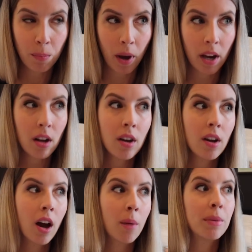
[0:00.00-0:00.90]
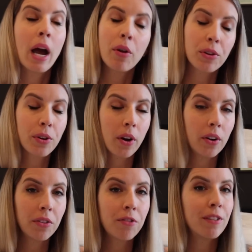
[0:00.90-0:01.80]
but now they're
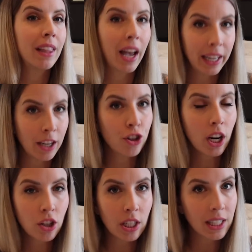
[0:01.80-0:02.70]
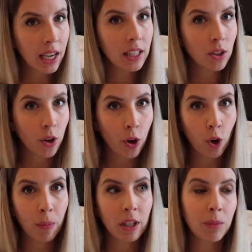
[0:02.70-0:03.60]
called feline injection site
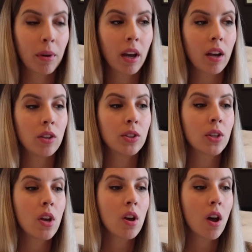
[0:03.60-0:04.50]
sarcomas because